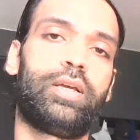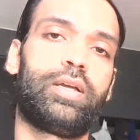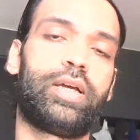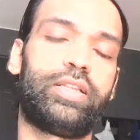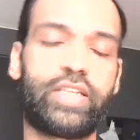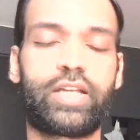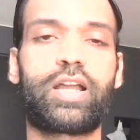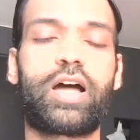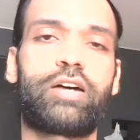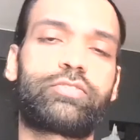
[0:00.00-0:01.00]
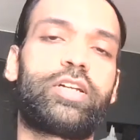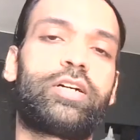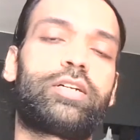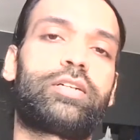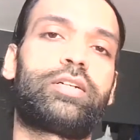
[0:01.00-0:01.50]
And then
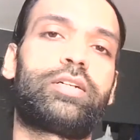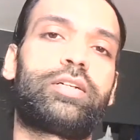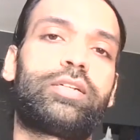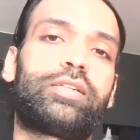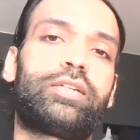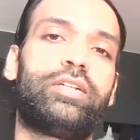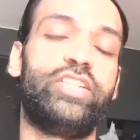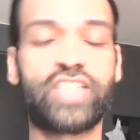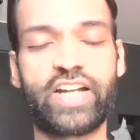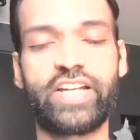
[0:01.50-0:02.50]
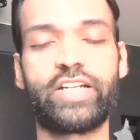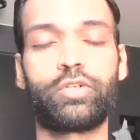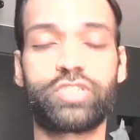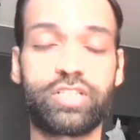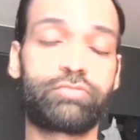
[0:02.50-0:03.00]
after deciding to
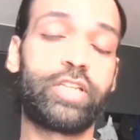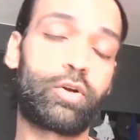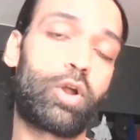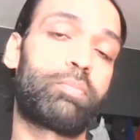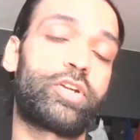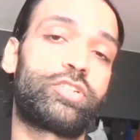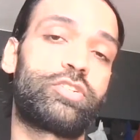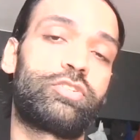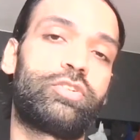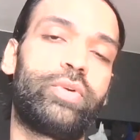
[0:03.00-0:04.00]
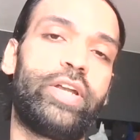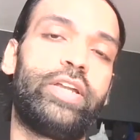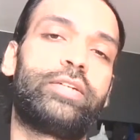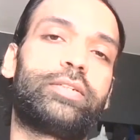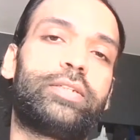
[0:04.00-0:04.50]
shift their operations to India,